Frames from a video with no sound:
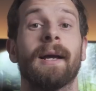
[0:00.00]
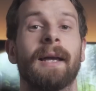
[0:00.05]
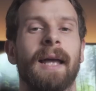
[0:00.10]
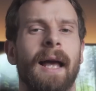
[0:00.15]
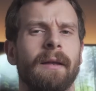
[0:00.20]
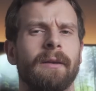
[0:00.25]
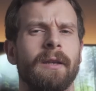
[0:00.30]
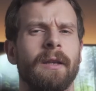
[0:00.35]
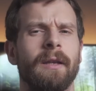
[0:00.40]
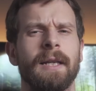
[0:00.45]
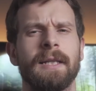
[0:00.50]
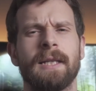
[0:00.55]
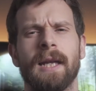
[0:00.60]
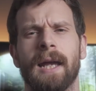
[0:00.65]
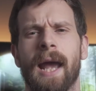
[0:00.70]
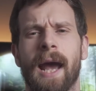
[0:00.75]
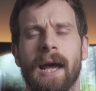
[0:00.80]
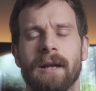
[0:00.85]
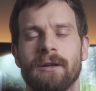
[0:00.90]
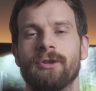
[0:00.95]

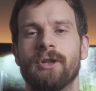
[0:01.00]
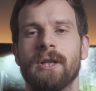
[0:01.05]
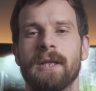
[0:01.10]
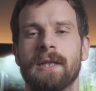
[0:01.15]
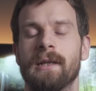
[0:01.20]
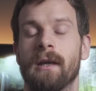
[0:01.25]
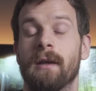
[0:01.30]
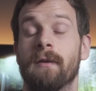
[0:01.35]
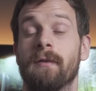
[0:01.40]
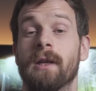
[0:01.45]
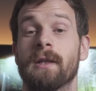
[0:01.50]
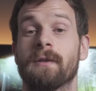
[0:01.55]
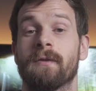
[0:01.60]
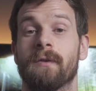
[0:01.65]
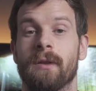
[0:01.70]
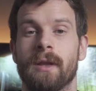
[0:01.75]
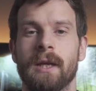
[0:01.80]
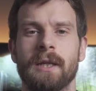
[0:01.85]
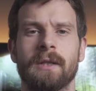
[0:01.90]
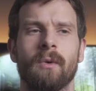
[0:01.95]
Calculating energy savings
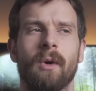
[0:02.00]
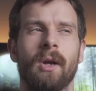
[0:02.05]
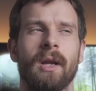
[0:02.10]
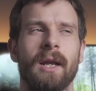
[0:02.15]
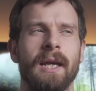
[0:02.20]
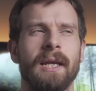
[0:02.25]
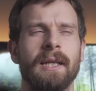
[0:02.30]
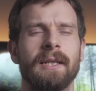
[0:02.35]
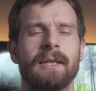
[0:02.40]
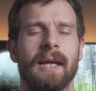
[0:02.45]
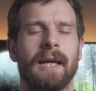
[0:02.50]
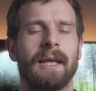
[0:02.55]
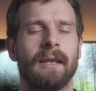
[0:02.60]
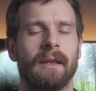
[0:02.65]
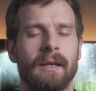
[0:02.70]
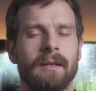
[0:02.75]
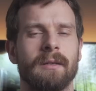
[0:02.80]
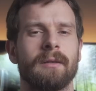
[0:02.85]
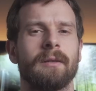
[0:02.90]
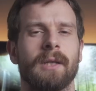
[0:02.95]
for this one is a
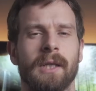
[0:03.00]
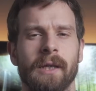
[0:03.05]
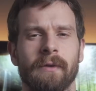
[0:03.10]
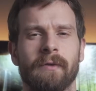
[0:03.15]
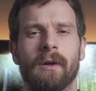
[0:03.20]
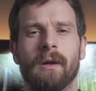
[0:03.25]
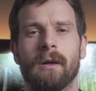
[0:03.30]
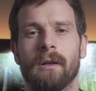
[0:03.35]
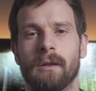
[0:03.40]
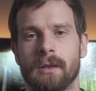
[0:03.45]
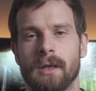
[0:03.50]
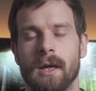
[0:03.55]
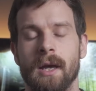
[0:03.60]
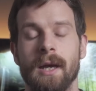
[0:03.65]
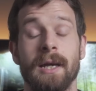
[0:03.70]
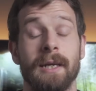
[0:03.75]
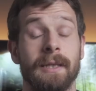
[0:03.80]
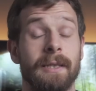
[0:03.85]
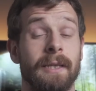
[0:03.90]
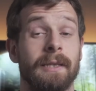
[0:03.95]
little difficult
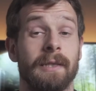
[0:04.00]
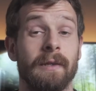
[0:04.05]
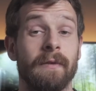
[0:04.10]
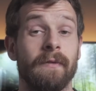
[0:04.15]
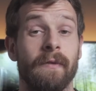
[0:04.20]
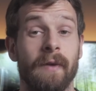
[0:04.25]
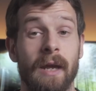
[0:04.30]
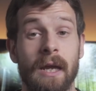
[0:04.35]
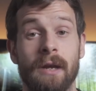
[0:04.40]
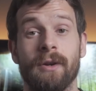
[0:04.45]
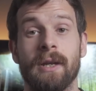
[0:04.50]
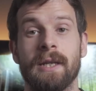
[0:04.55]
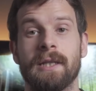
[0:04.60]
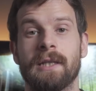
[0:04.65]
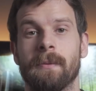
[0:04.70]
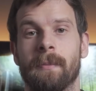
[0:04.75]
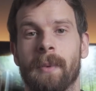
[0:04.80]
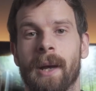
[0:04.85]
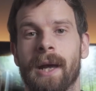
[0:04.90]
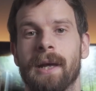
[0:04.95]
since it varies
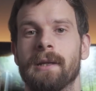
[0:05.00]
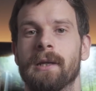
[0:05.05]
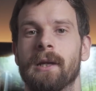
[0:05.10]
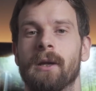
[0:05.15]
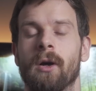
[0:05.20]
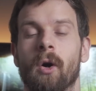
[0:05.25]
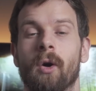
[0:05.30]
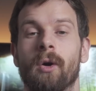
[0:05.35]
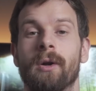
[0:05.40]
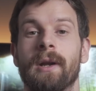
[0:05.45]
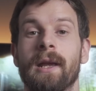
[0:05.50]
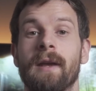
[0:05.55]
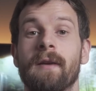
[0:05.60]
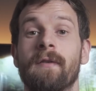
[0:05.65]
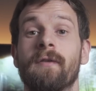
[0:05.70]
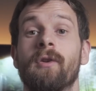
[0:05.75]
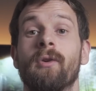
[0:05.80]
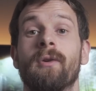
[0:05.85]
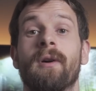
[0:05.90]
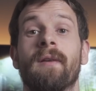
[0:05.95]
depending on
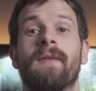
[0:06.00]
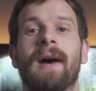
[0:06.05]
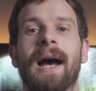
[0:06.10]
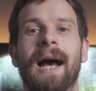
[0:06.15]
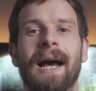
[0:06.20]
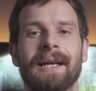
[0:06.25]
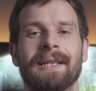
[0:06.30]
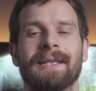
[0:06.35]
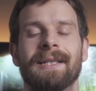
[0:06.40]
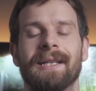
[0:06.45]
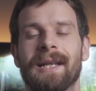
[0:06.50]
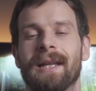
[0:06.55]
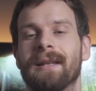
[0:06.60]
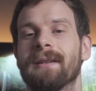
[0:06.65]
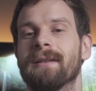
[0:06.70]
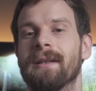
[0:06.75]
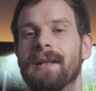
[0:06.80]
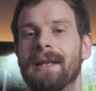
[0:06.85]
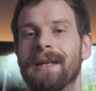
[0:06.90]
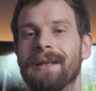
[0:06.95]
if you have
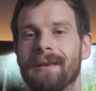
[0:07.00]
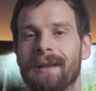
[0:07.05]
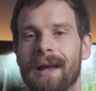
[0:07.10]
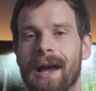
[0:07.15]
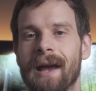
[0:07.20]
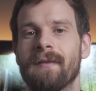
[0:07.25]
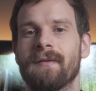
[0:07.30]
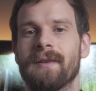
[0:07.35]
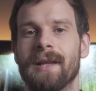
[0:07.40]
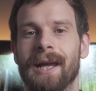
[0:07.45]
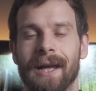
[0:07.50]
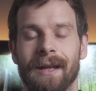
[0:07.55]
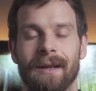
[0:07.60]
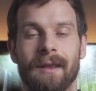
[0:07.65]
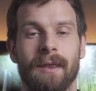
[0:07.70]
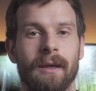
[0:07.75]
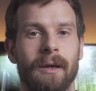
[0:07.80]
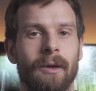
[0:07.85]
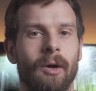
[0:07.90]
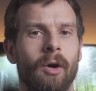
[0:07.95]
accidentally left
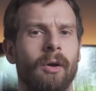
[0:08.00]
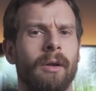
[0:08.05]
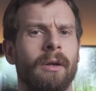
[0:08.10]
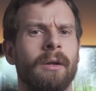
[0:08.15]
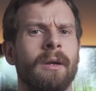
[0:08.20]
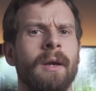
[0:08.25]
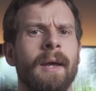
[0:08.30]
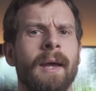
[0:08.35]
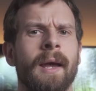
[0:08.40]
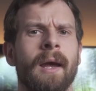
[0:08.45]
anything on.